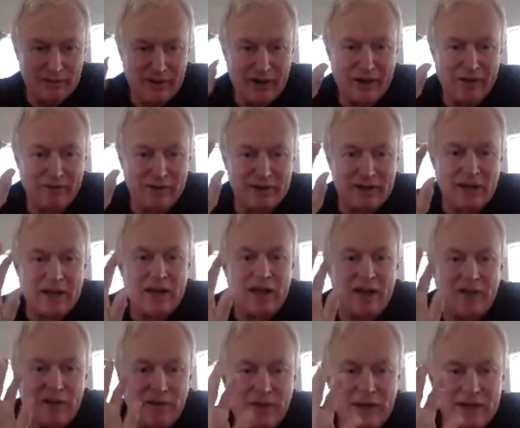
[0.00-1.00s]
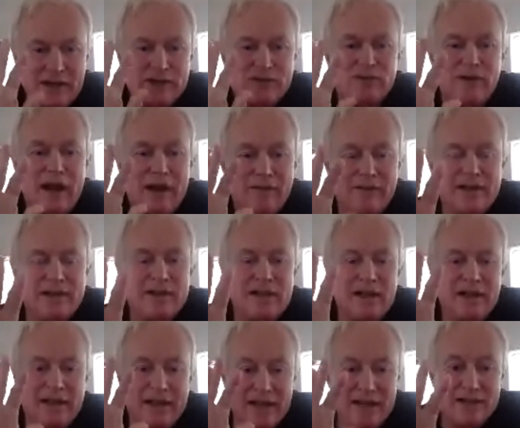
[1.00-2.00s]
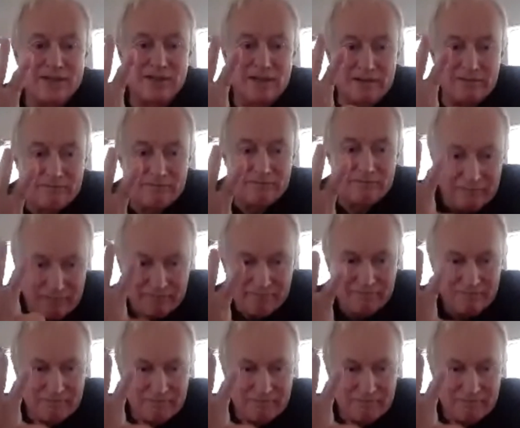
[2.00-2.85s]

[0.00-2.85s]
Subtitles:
background's irrelevant. The thing that's relevant is